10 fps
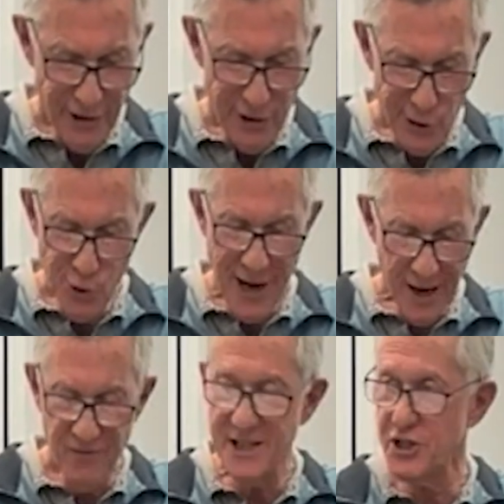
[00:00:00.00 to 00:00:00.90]
you
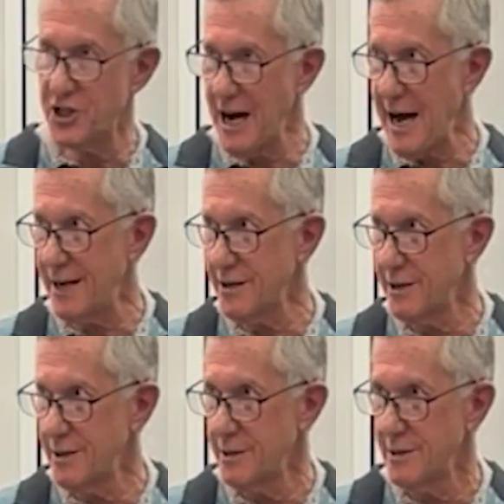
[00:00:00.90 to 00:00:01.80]
have a shot
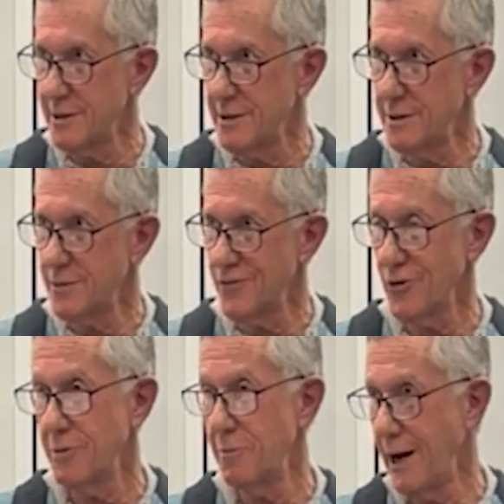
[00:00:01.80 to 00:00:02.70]

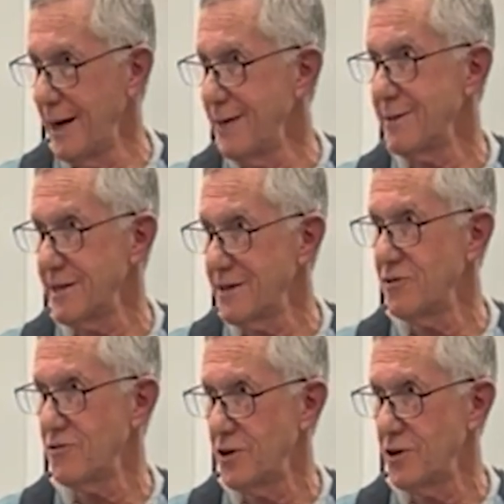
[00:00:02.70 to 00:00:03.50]
for a mind that can